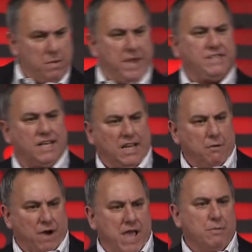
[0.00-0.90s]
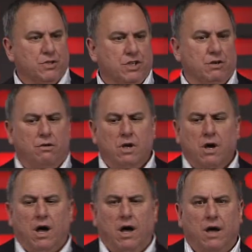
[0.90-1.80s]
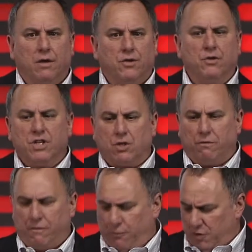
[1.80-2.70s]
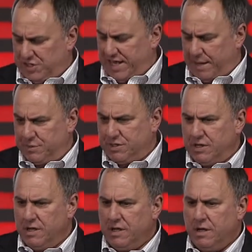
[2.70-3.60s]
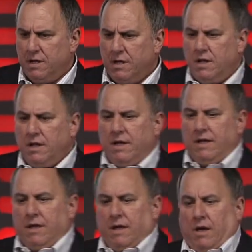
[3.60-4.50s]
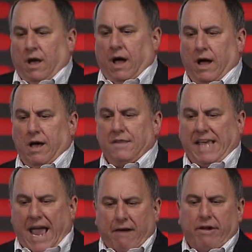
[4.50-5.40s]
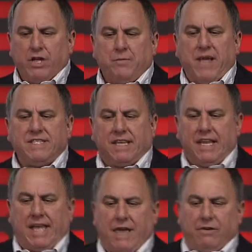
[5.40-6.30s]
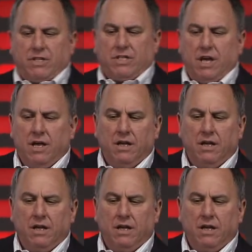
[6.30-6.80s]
basically were able to do this over 4 steps. The carriers basically gave us